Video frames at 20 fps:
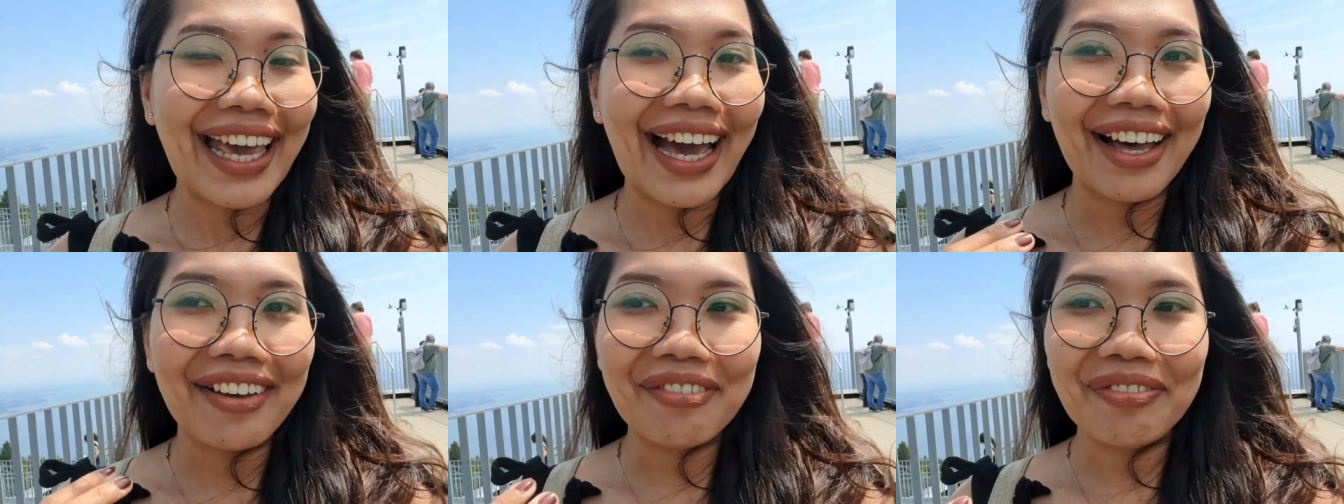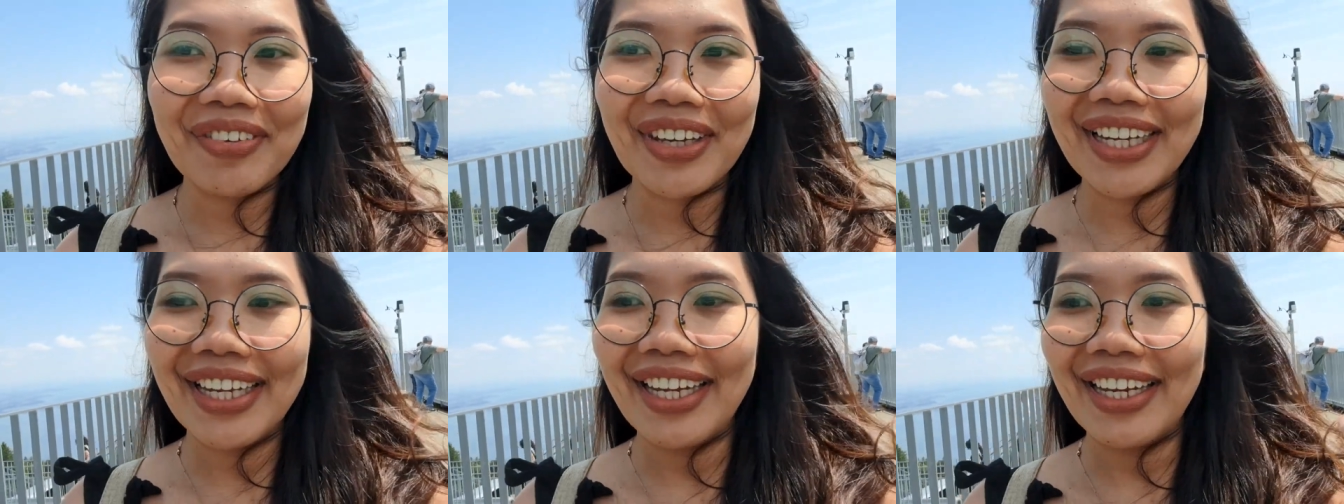
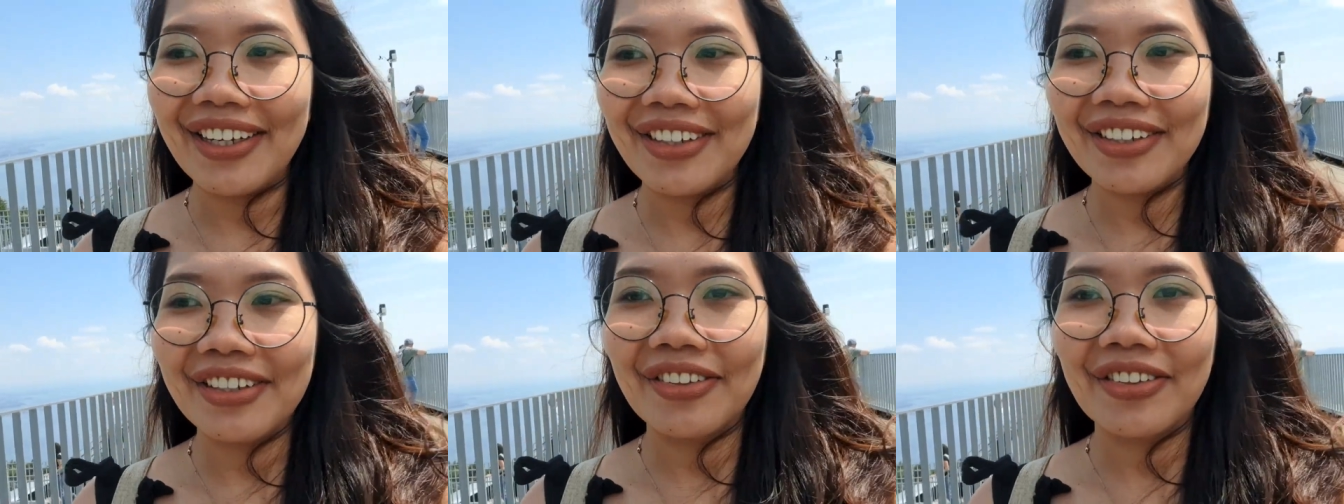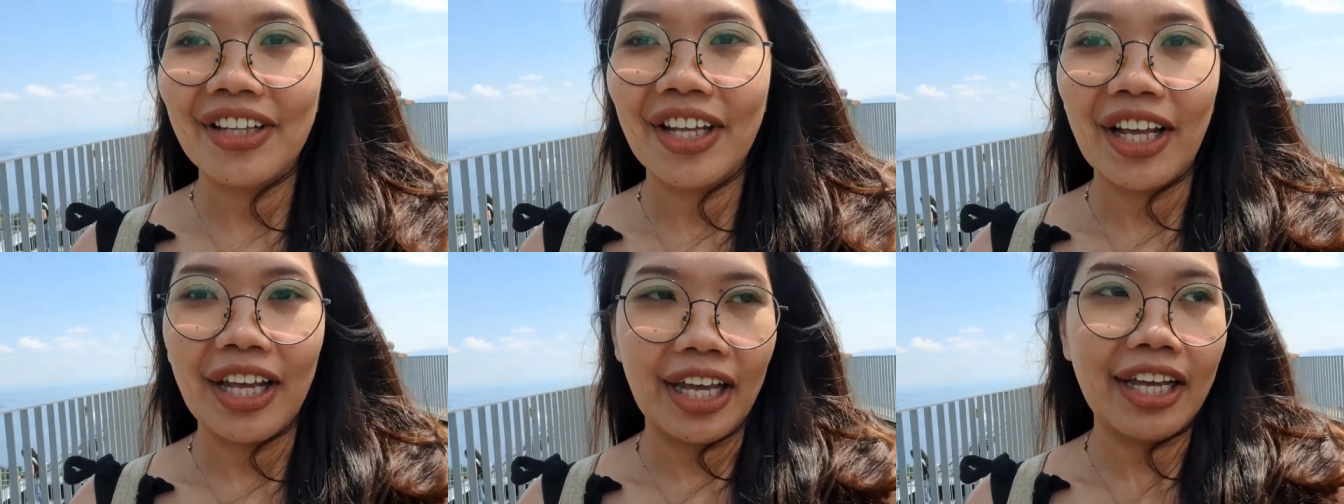I've been here
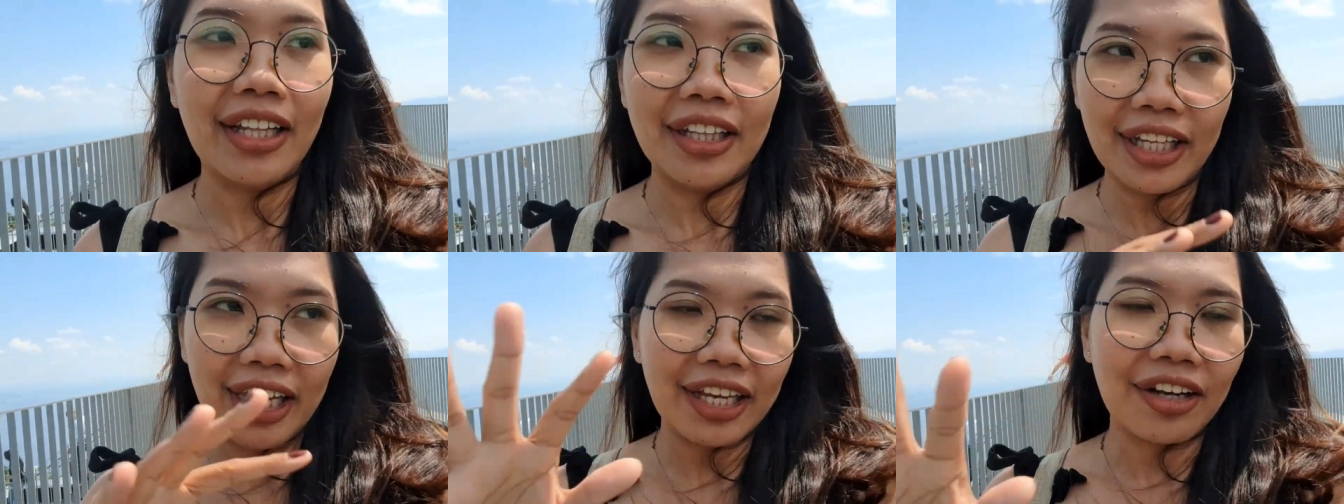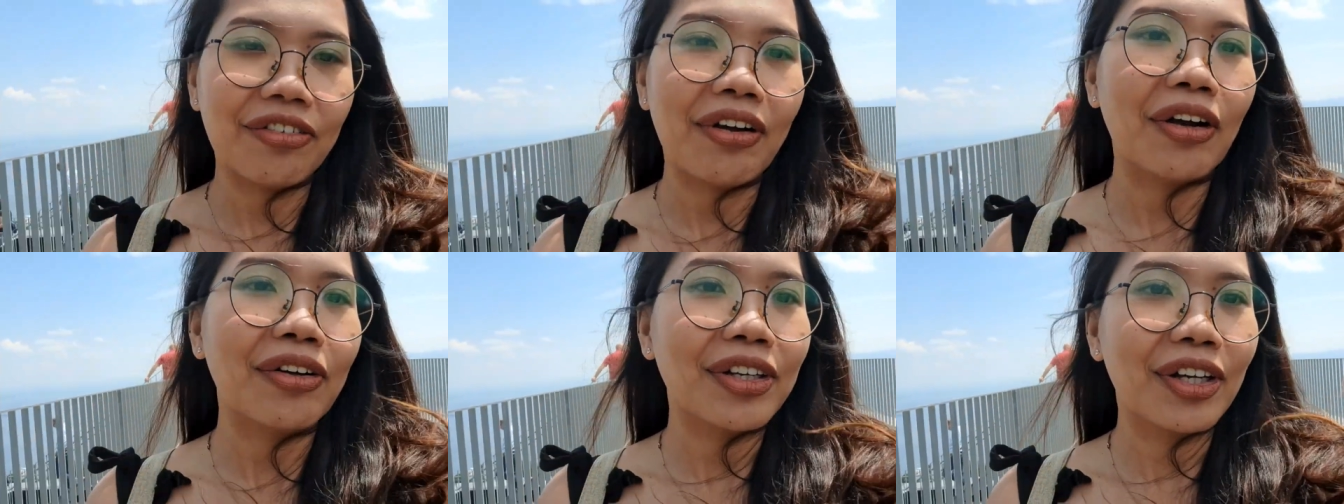at, like
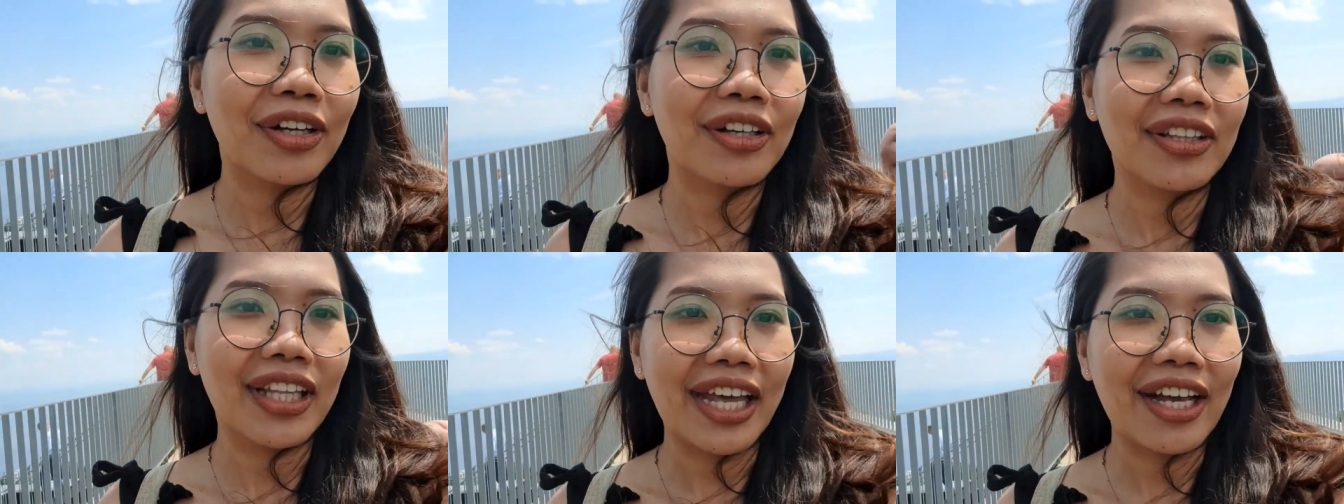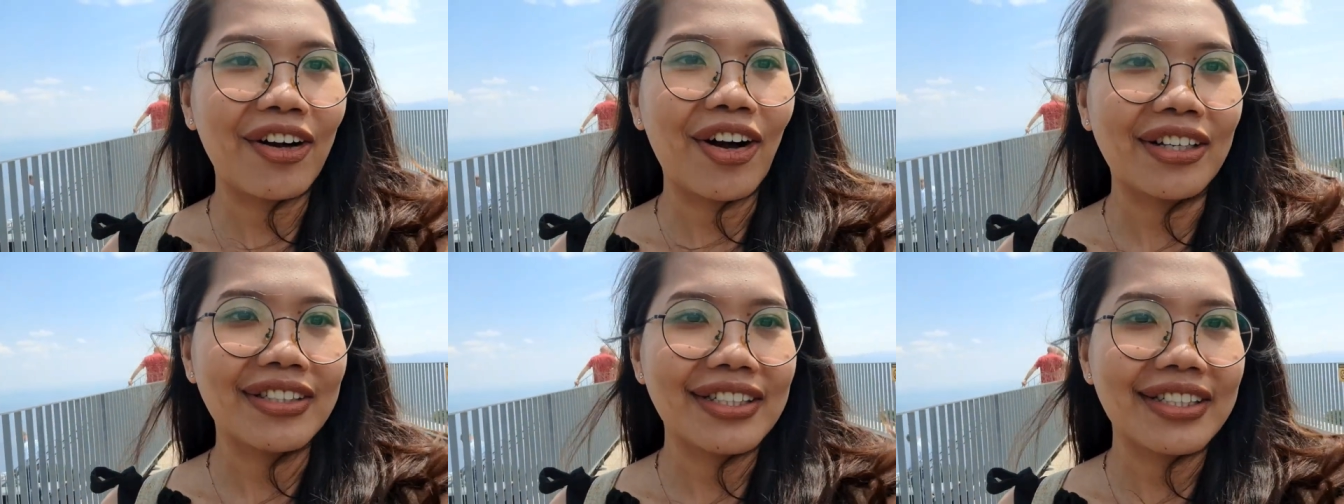around
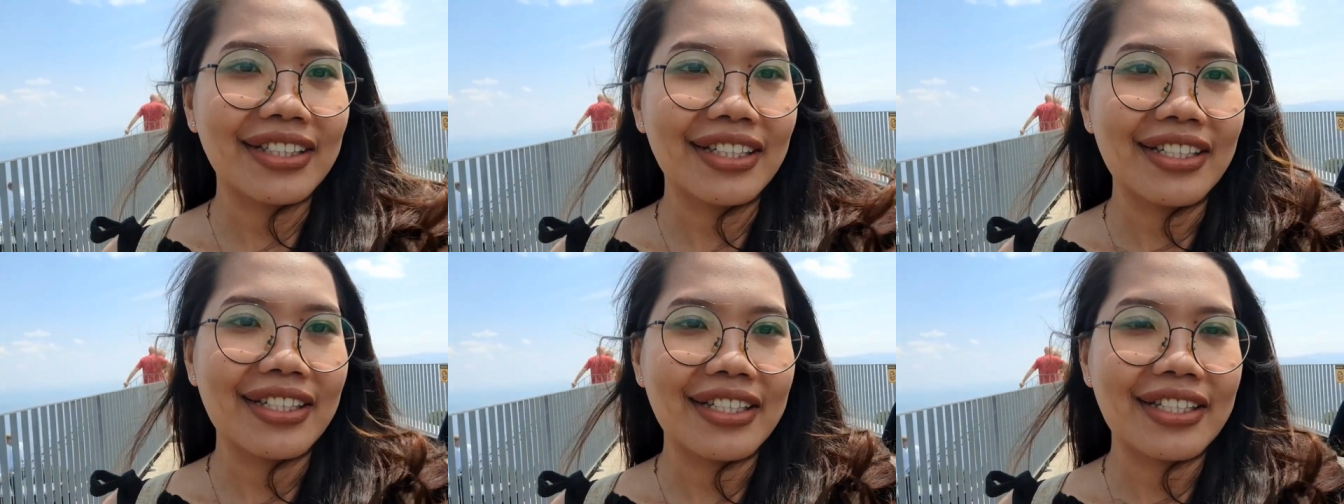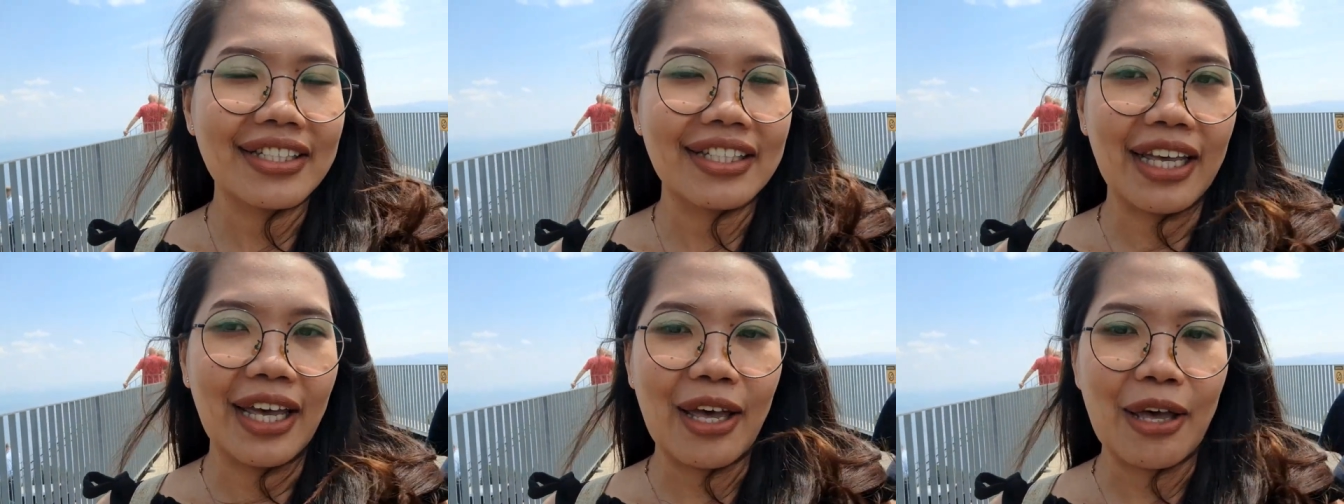Lake
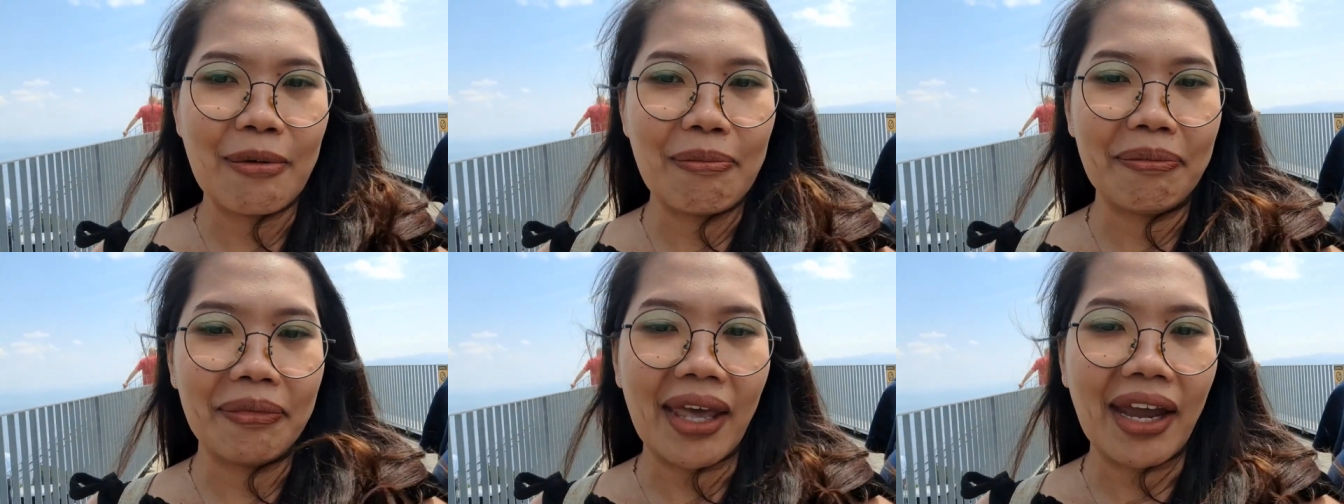Constance um,